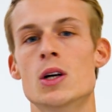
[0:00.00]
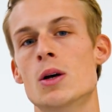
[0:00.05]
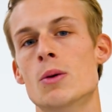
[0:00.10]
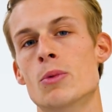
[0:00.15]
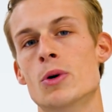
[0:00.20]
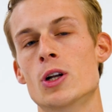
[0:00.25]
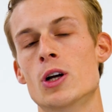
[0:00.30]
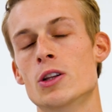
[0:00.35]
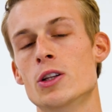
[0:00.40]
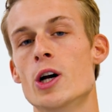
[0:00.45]

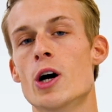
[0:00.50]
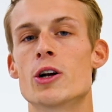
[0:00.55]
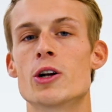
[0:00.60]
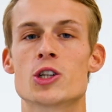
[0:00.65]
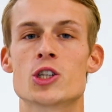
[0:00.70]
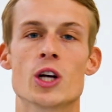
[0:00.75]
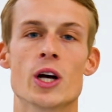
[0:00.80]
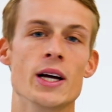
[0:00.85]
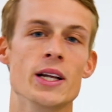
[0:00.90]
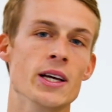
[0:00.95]
But on the other
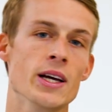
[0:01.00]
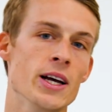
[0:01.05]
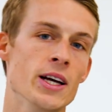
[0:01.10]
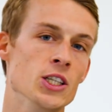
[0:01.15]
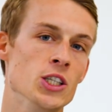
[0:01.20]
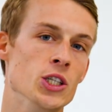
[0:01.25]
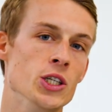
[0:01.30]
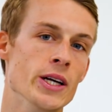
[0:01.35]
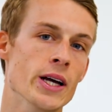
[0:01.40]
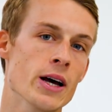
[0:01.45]
side, the
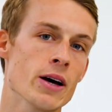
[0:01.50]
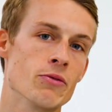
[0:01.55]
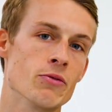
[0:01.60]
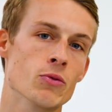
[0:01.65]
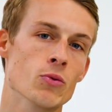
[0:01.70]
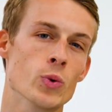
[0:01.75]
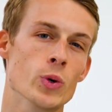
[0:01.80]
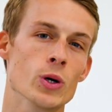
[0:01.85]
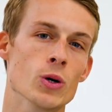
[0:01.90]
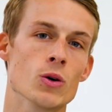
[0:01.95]

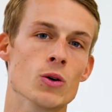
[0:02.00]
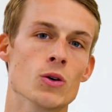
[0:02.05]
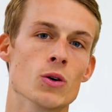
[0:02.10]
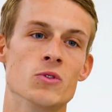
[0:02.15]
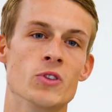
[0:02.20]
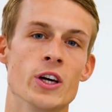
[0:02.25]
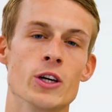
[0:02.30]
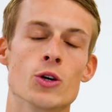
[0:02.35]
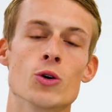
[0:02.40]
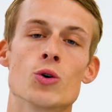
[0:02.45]
HTF
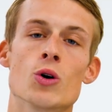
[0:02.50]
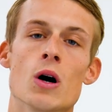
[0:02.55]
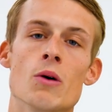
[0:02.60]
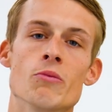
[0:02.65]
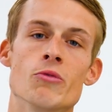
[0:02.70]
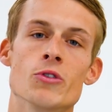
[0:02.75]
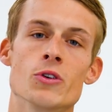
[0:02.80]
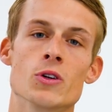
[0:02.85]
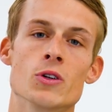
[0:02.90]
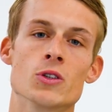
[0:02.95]
will take your
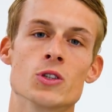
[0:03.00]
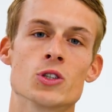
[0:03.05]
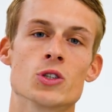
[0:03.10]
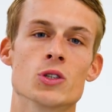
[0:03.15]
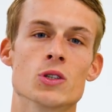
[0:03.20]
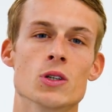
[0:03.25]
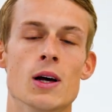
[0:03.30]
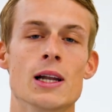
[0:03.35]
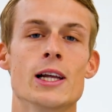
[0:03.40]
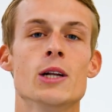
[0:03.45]

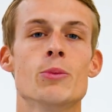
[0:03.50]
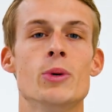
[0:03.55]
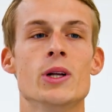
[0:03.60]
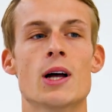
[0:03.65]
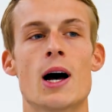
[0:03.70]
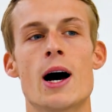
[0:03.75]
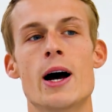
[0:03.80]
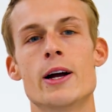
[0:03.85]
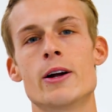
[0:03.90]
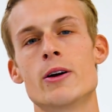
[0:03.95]
confidence a little
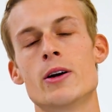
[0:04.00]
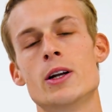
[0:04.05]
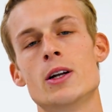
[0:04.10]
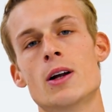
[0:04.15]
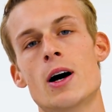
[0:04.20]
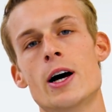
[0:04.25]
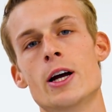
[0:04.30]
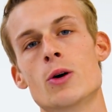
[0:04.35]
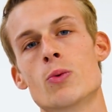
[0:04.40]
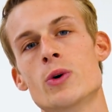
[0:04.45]
bit higher
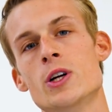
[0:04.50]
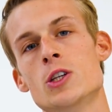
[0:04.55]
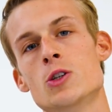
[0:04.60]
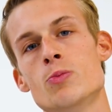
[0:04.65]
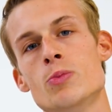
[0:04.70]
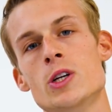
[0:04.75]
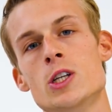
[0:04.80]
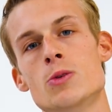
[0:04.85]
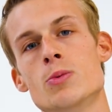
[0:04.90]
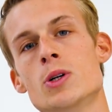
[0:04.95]
in higher wind
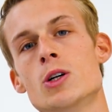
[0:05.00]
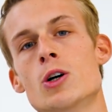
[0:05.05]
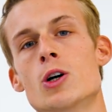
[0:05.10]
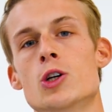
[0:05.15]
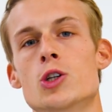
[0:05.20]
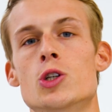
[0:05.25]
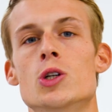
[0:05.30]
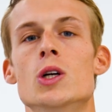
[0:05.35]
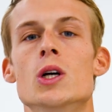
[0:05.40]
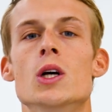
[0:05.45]
speeds
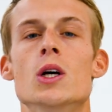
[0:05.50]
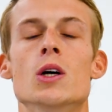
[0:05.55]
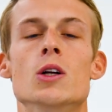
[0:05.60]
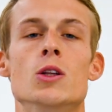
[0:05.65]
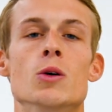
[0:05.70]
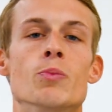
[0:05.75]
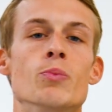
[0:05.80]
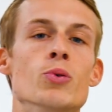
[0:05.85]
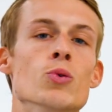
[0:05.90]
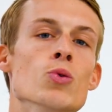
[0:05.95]
because
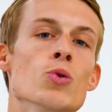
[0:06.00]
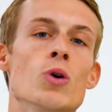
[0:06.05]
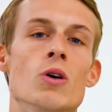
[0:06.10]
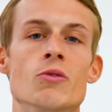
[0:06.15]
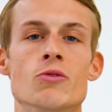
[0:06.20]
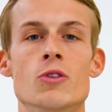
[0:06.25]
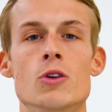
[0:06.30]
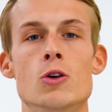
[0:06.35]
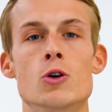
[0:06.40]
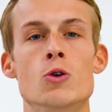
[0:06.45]
the pull
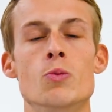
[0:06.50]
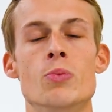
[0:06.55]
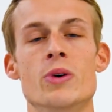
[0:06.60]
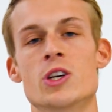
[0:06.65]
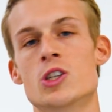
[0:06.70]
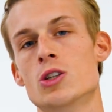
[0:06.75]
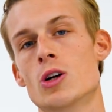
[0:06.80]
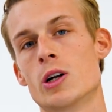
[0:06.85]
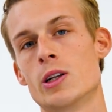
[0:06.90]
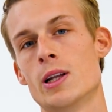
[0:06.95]
of the loop
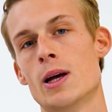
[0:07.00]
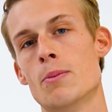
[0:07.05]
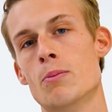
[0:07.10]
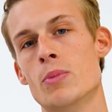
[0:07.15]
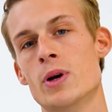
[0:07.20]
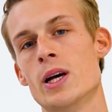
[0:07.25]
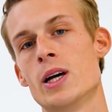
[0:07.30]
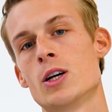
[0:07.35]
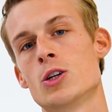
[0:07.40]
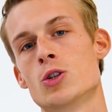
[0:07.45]
is not that
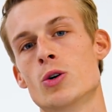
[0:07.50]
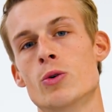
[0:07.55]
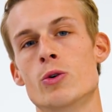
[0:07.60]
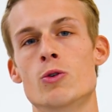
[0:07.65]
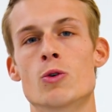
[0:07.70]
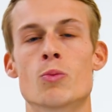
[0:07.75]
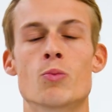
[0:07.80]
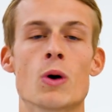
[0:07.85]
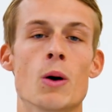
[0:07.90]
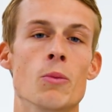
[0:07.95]
big, so
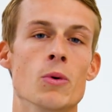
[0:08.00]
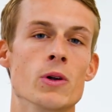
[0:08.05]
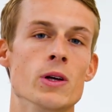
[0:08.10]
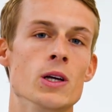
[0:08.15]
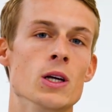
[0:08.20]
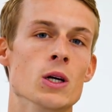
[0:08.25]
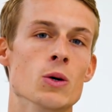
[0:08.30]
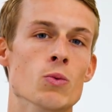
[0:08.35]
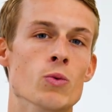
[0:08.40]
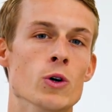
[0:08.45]

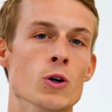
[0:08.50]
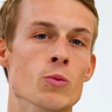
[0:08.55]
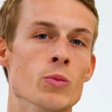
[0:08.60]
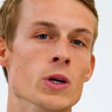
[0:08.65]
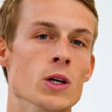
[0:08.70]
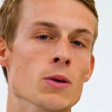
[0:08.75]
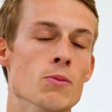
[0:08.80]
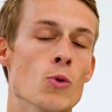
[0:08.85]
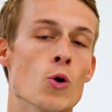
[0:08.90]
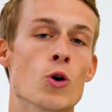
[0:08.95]
we will
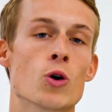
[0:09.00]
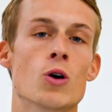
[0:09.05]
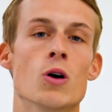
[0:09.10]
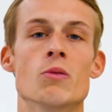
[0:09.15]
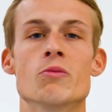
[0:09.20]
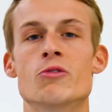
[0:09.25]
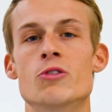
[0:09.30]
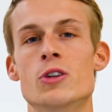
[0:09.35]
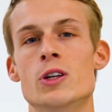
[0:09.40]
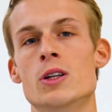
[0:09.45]
be more
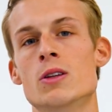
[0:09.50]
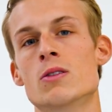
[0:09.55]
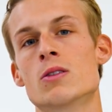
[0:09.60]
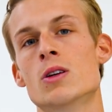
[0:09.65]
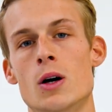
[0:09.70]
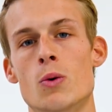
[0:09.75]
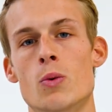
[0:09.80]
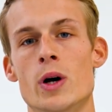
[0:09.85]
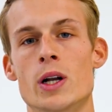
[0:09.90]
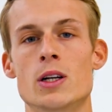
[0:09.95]

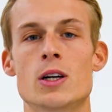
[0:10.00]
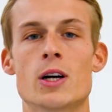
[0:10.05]
confident when